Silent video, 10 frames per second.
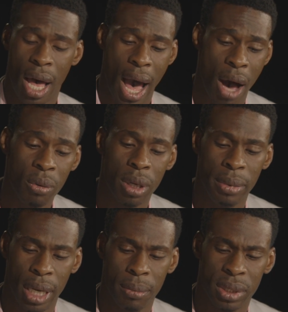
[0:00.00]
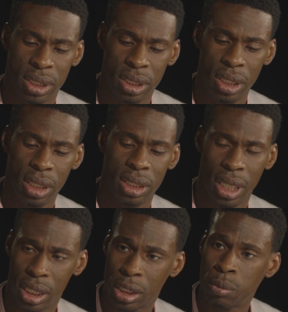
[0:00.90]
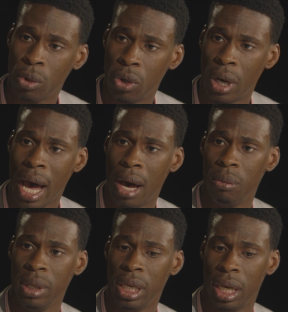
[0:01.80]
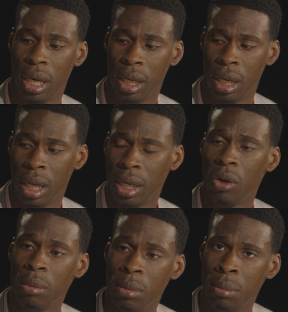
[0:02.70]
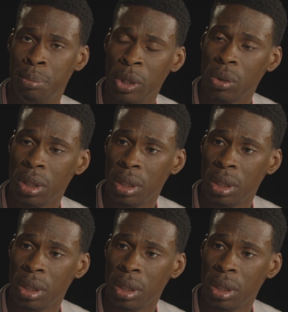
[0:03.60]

I want to be able to see, to explore how we can not only build,